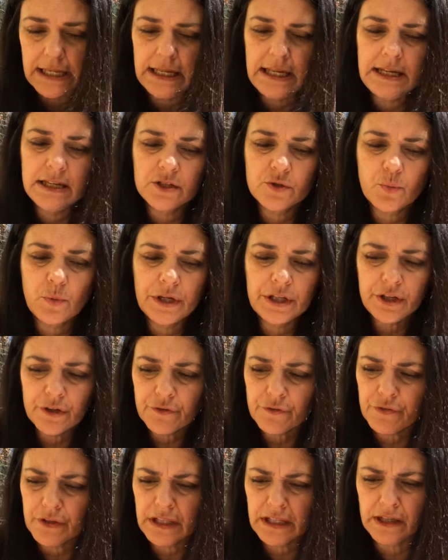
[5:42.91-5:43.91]
is when you're
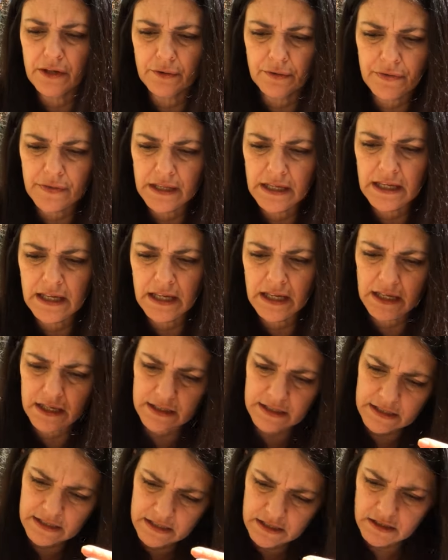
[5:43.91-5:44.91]
feeling your thinking
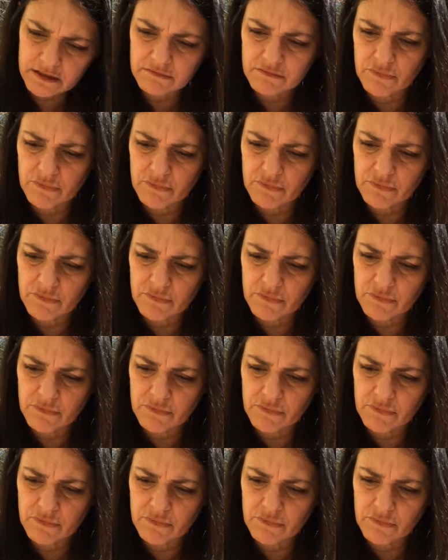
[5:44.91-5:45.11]
is